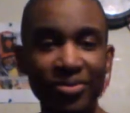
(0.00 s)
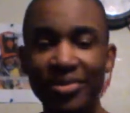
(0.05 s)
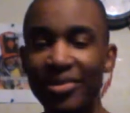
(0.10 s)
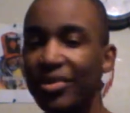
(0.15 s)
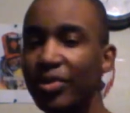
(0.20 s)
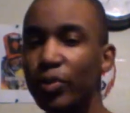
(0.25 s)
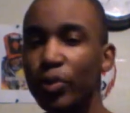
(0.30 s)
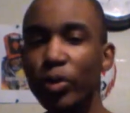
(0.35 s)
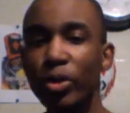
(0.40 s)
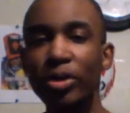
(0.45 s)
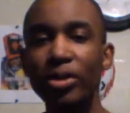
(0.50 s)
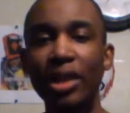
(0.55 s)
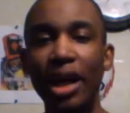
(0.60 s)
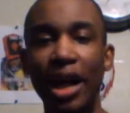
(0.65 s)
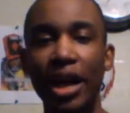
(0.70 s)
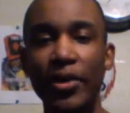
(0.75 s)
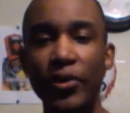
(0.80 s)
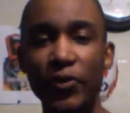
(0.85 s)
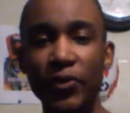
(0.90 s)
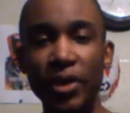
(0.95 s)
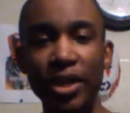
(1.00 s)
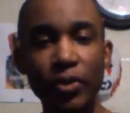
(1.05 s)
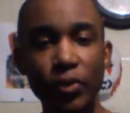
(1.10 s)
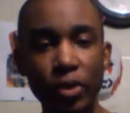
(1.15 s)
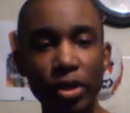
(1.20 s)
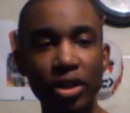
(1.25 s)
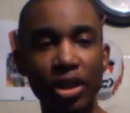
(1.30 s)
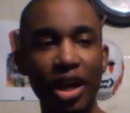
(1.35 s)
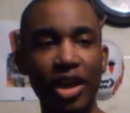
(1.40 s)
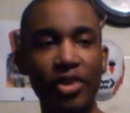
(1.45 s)
in real
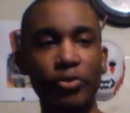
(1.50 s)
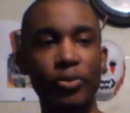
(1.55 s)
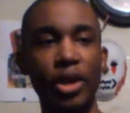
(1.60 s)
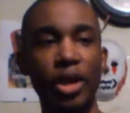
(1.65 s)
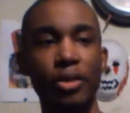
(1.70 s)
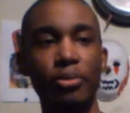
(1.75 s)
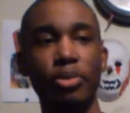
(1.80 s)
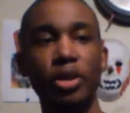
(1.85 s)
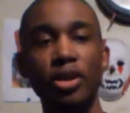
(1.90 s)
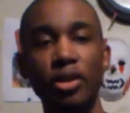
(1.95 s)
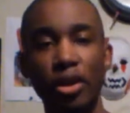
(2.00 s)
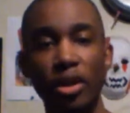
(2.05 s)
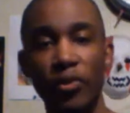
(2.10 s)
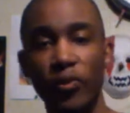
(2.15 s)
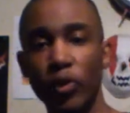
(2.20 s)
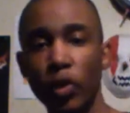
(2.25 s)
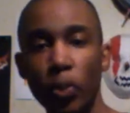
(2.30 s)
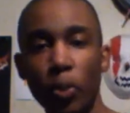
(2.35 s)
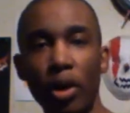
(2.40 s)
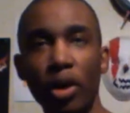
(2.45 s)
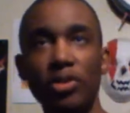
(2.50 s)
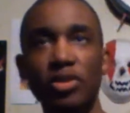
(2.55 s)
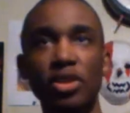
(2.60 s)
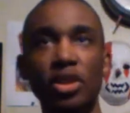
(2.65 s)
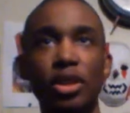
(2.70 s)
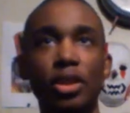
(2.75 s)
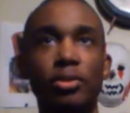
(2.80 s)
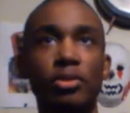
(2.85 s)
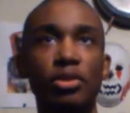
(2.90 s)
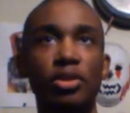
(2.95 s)
life, man, being on a football
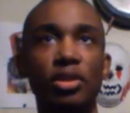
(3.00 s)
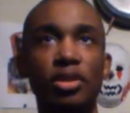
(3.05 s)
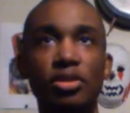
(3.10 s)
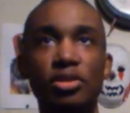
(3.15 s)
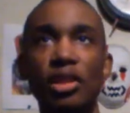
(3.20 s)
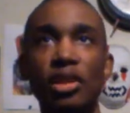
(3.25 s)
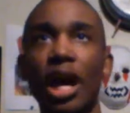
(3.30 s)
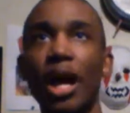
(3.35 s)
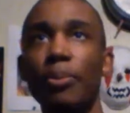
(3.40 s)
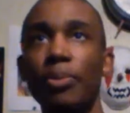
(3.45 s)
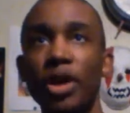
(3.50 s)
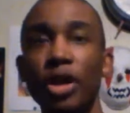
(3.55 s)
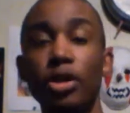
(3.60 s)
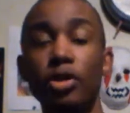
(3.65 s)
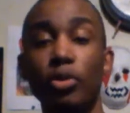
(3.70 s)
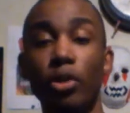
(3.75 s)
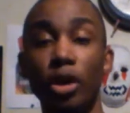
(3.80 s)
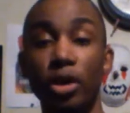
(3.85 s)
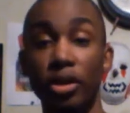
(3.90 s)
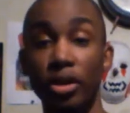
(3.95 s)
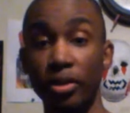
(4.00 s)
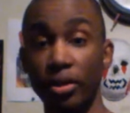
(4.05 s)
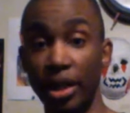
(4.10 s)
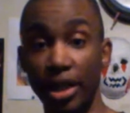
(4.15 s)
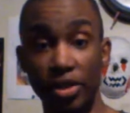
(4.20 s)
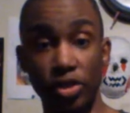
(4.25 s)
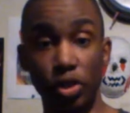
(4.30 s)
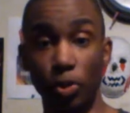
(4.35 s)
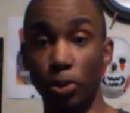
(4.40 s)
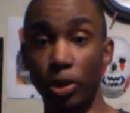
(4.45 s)
team does not pay you money
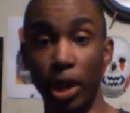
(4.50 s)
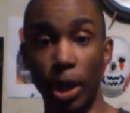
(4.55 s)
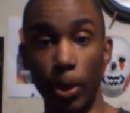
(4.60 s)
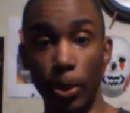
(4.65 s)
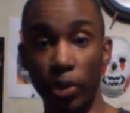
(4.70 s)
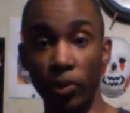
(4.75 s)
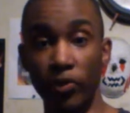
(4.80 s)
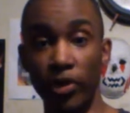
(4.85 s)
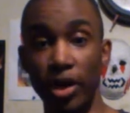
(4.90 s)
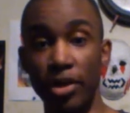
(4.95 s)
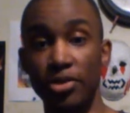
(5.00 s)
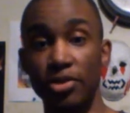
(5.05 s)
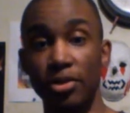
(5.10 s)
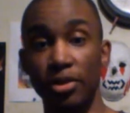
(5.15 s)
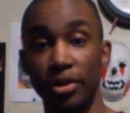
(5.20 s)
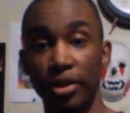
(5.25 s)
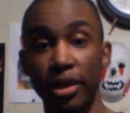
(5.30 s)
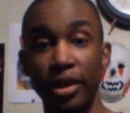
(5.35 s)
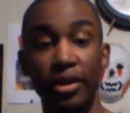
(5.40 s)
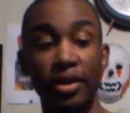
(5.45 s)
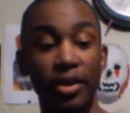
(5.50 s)
unless you're playing professionally.